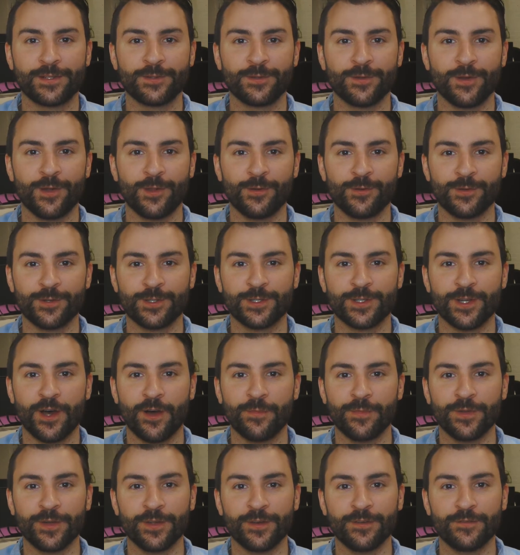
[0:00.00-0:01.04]
to another
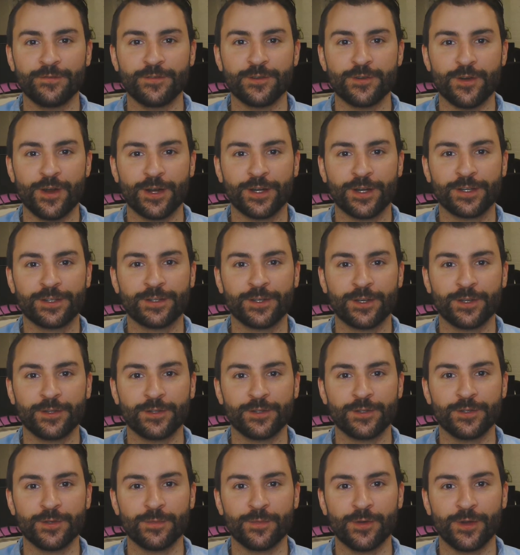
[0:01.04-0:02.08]
installment of Direct to
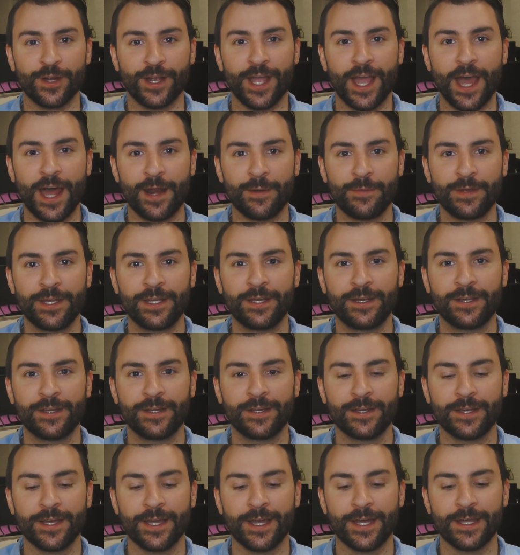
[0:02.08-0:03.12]
Consumer Academy.
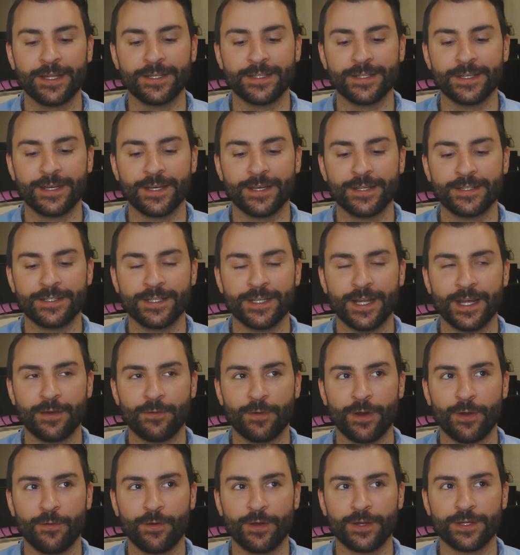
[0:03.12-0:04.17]
And today
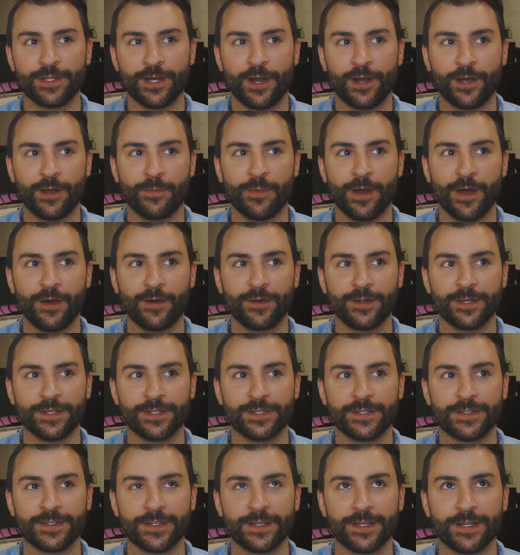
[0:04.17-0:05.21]
what I want to talk about
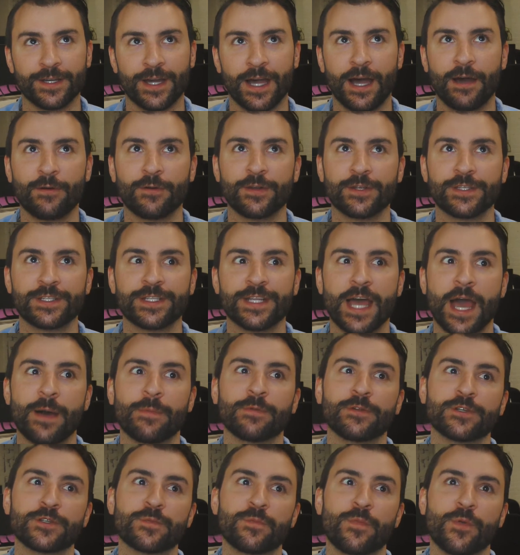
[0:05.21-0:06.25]
is how an
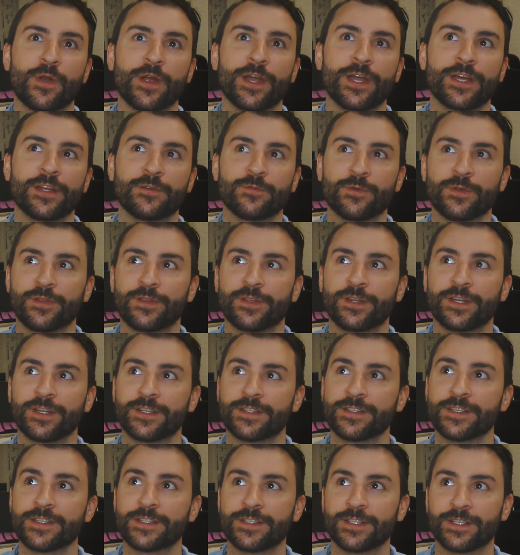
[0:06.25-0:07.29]
established brand with an
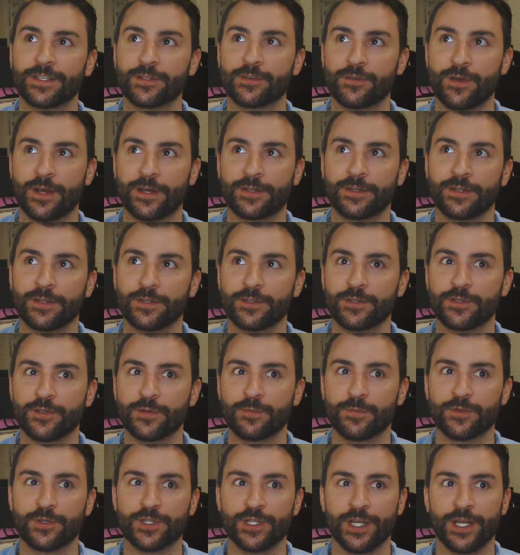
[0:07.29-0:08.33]
existing direct to
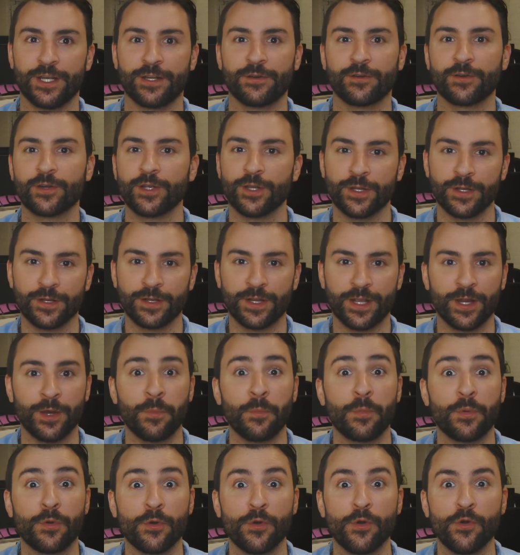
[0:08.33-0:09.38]
consumer channel can
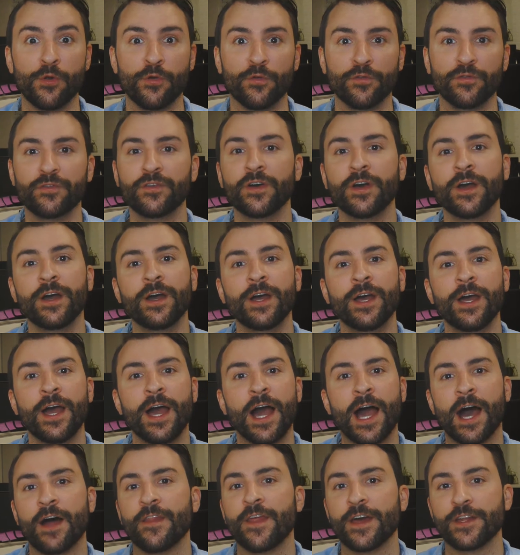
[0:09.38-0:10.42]
improve
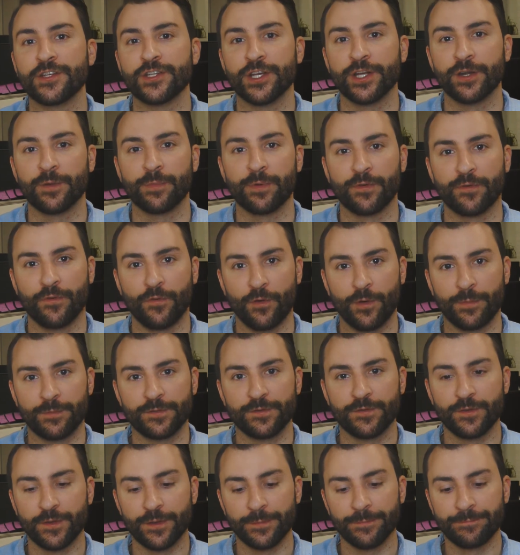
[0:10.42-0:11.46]
how that channel performs
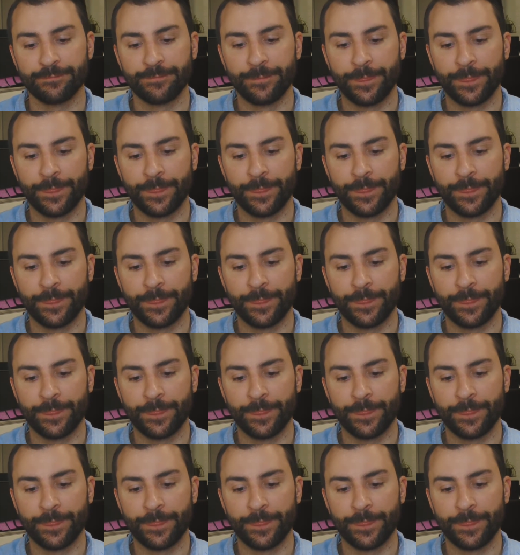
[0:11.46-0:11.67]
for them.